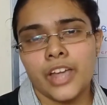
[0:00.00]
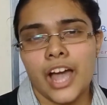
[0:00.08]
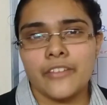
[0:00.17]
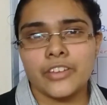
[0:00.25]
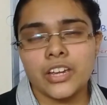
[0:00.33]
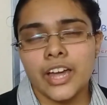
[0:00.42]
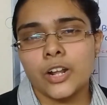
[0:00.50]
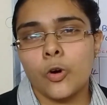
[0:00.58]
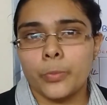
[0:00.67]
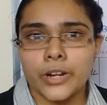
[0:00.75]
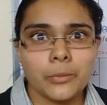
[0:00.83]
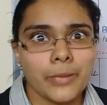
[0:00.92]
having an
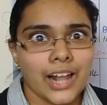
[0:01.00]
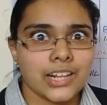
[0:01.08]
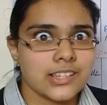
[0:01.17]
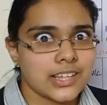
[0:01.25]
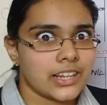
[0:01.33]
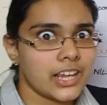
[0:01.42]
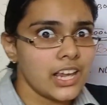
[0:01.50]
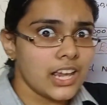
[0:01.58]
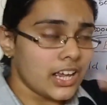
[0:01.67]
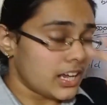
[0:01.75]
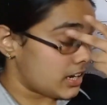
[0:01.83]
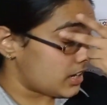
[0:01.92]
opening balance in the
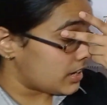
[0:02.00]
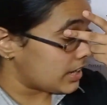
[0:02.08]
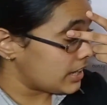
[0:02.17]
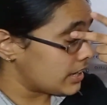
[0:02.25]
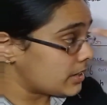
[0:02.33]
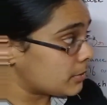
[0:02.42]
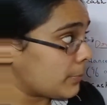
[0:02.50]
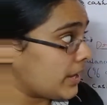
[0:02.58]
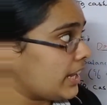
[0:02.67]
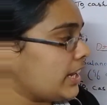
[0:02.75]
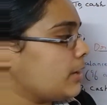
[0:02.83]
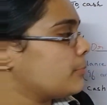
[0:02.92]
year
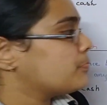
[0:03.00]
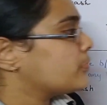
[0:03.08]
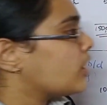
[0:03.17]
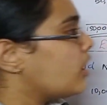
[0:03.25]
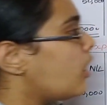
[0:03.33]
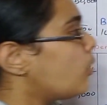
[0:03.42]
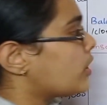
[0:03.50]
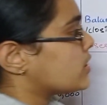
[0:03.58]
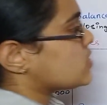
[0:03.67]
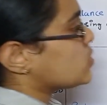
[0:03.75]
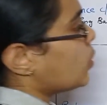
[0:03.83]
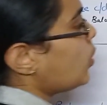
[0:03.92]
beginning.
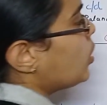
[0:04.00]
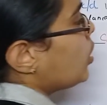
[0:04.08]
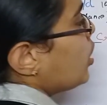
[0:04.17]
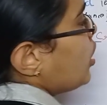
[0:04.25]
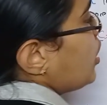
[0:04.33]
Okay, so